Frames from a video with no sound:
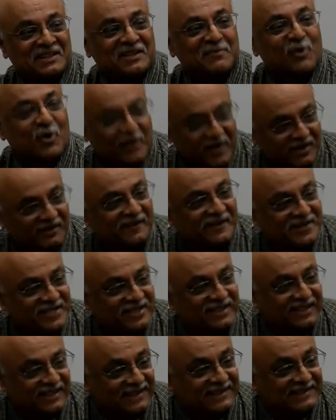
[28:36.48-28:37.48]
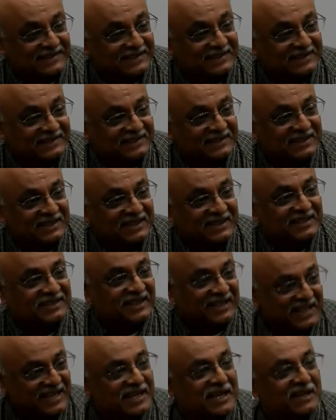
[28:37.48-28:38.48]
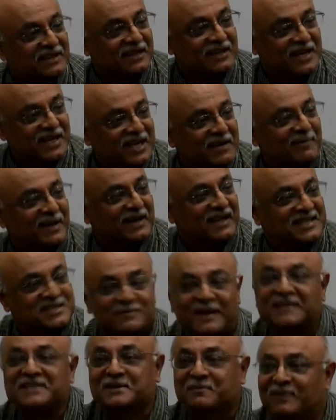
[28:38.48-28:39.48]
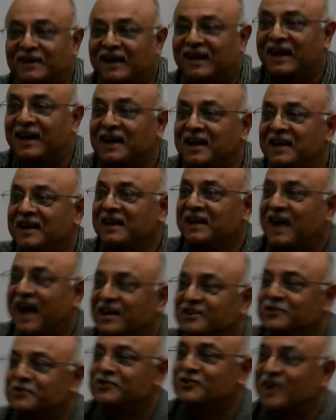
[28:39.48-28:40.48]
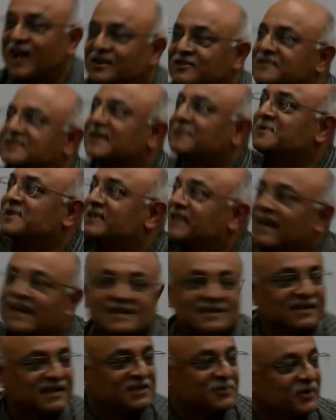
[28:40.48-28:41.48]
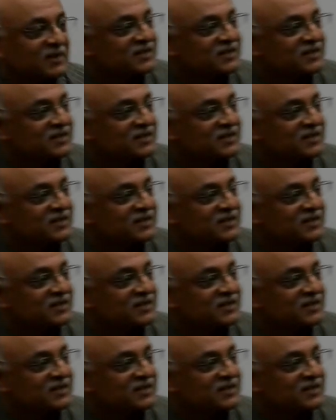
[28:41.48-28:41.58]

the more inefficient it is. The leaky, the leaky buckets multiply as you try to subsidize this Well,